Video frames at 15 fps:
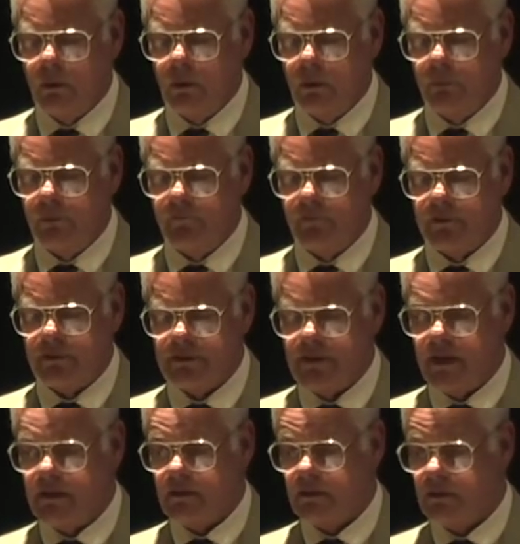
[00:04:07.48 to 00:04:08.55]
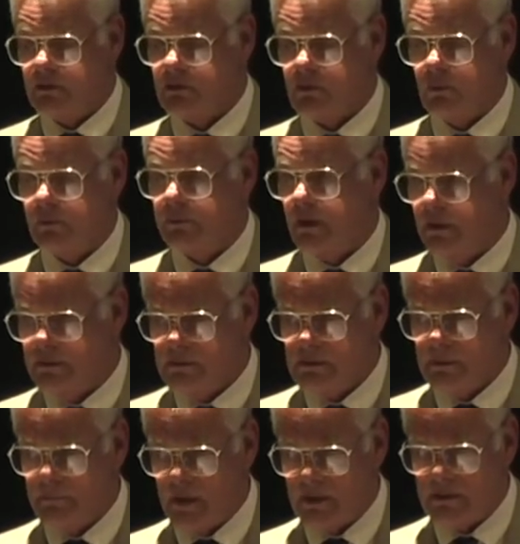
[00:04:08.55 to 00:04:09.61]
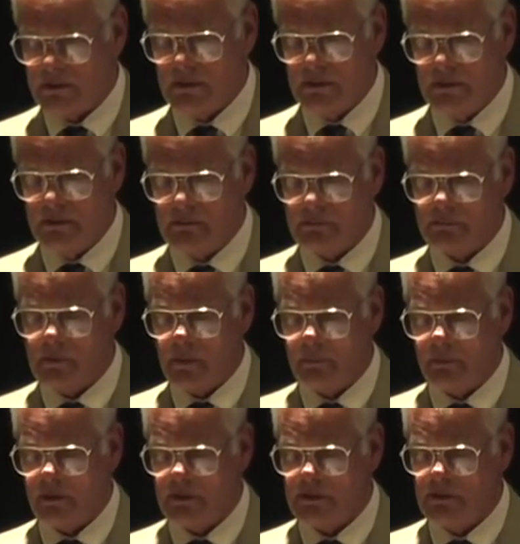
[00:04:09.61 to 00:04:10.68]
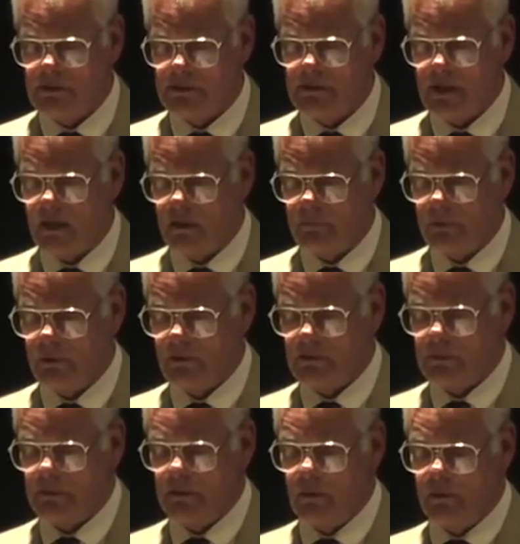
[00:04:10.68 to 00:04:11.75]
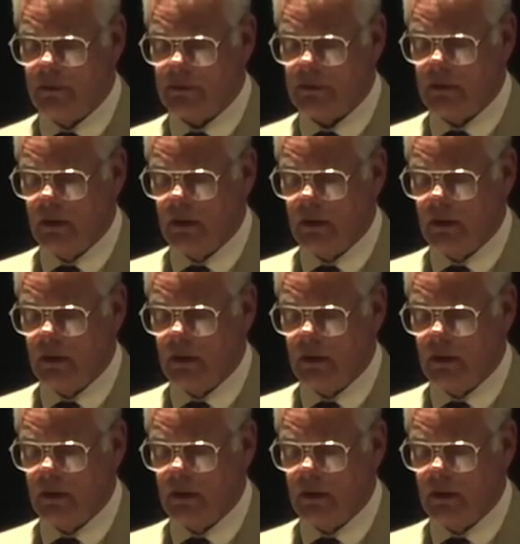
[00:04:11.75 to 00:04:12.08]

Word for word: We've undertaken a controlled hunt to manage the deer population in town because we know that